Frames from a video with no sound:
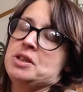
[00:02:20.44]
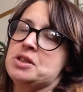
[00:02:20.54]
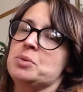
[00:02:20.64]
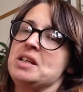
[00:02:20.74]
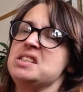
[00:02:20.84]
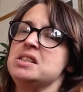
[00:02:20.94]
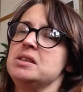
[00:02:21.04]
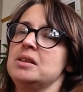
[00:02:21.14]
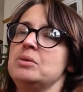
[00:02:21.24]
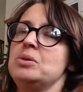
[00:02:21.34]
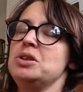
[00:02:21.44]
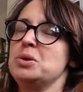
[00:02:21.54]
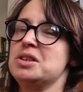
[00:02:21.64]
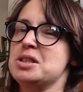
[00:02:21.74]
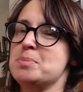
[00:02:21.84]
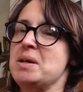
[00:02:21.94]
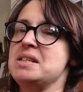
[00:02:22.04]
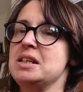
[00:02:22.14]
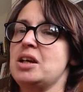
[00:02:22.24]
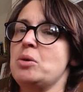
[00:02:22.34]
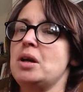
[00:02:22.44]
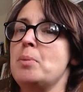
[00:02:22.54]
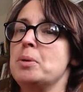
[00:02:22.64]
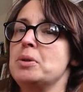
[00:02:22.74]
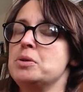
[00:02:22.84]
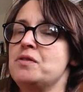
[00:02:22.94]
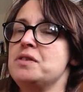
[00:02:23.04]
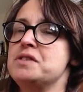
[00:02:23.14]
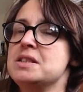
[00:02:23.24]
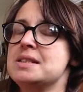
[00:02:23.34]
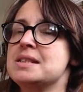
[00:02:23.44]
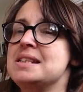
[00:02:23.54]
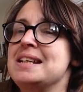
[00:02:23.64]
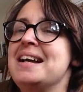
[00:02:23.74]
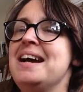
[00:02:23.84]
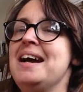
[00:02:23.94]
these two you could just basically go clubbing when you were 15, 16.